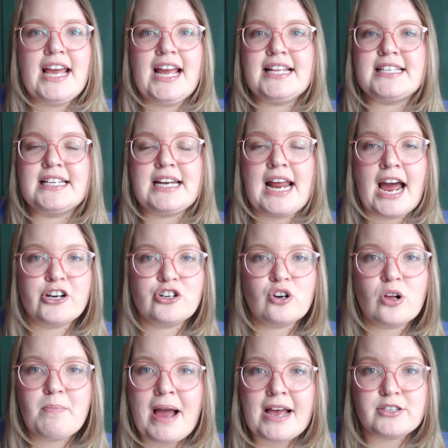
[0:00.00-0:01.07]
It's a
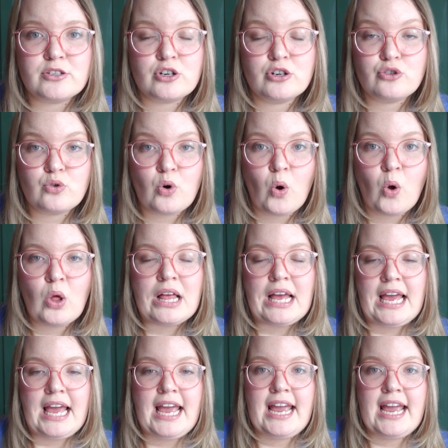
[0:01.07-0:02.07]
natural pest control.